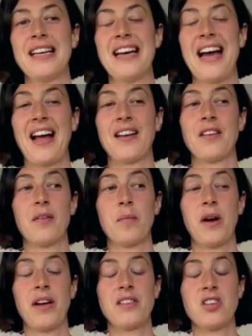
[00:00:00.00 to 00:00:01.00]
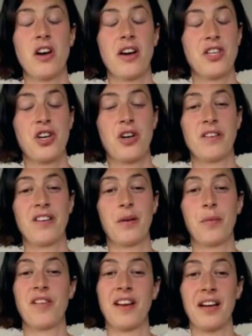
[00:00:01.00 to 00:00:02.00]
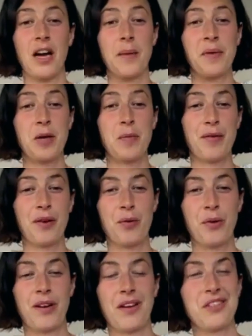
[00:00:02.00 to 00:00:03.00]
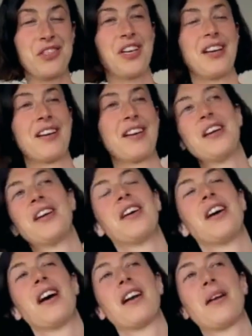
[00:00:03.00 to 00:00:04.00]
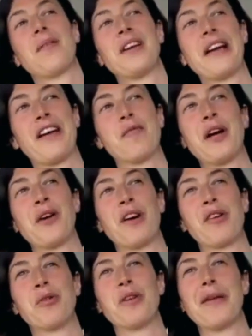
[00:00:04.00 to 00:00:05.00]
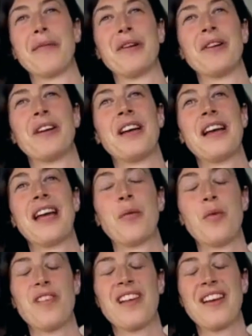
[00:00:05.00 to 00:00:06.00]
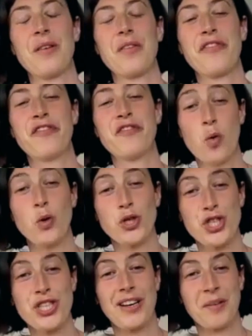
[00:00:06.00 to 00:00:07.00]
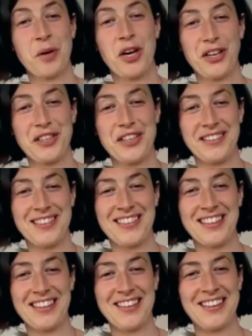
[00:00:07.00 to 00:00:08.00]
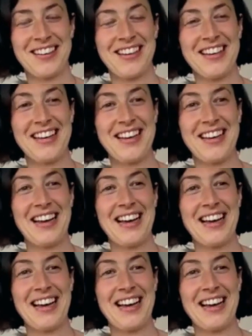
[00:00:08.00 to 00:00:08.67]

And my entire childhood, it was like, I'm going to be a recording engineer and I'm going to have my own record label. It was forged in my identity. Yeah.